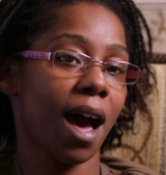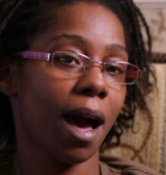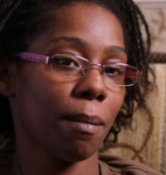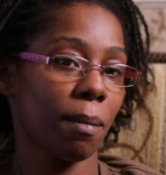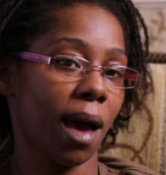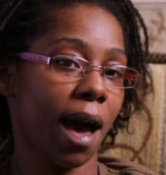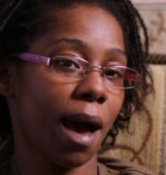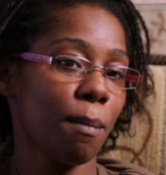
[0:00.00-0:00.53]

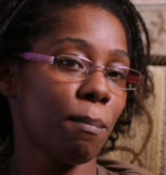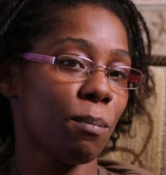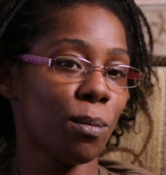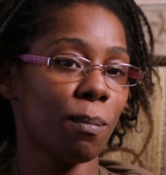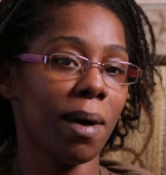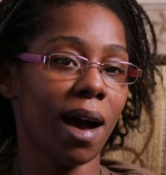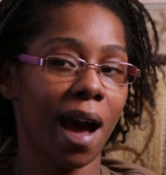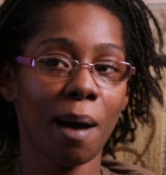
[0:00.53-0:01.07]

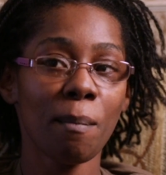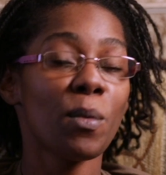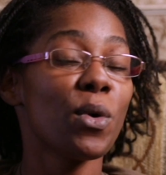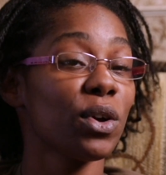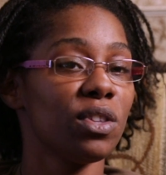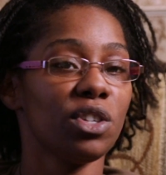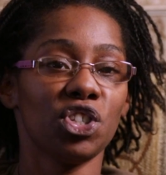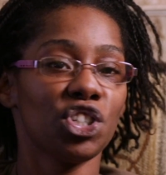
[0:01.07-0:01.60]
I'm
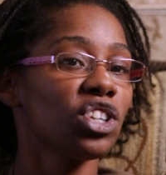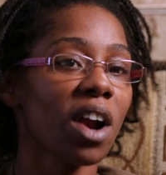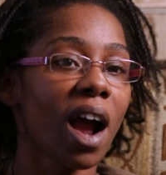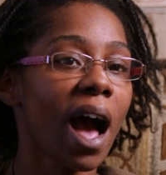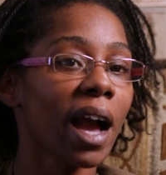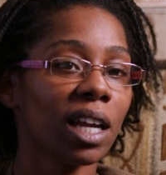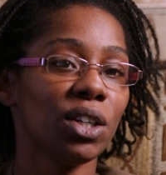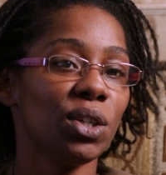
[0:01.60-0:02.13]
more than sure
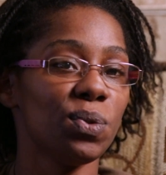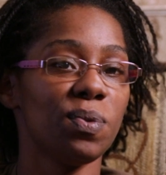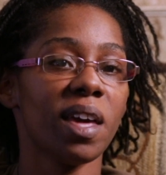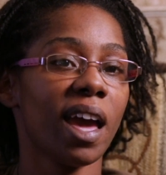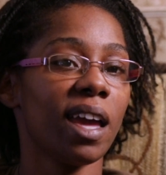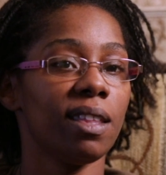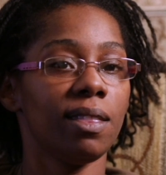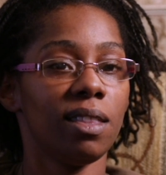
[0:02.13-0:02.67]
I can do
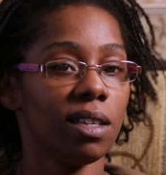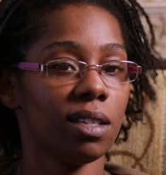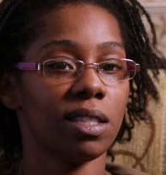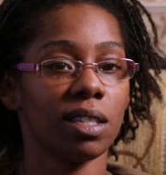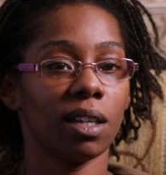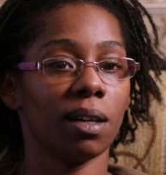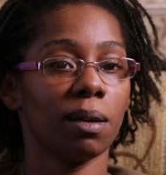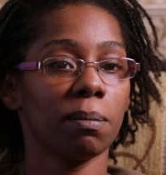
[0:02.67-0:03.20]
that and then
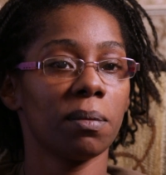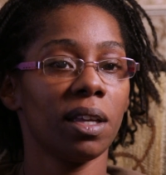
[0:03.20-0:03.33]
some.